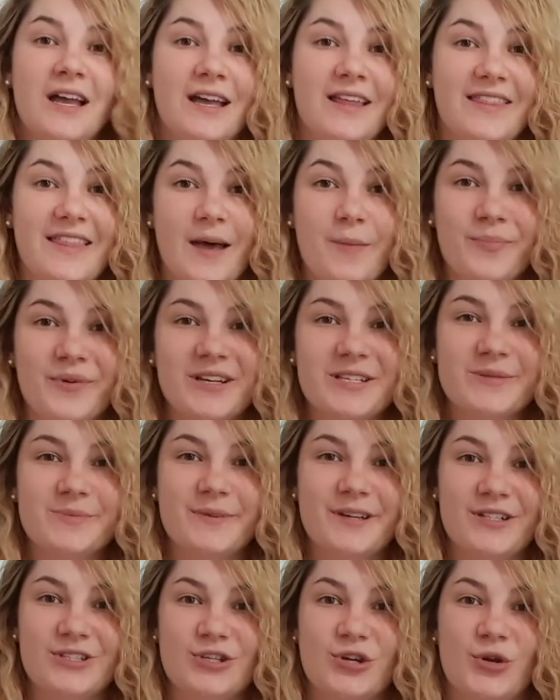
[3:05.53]
that brings
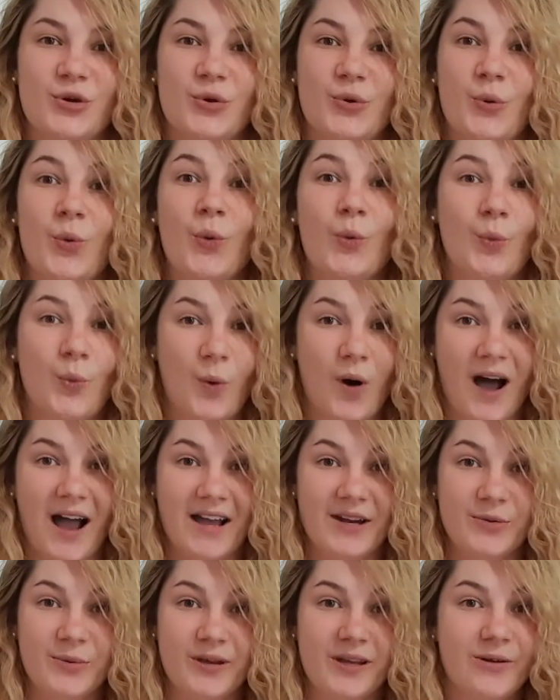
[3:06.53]
me to,
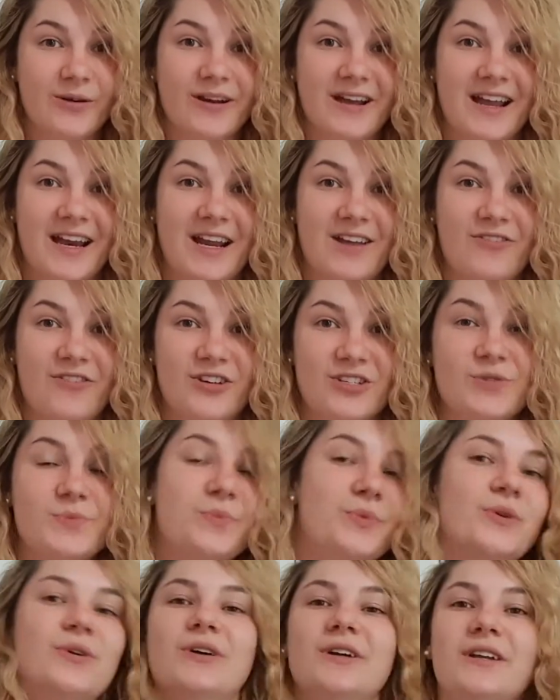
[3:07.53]
why do we create a
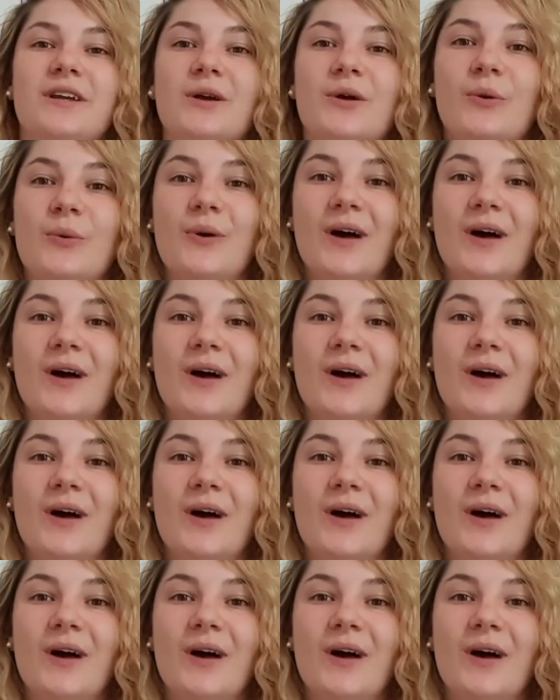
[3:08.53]
vision board?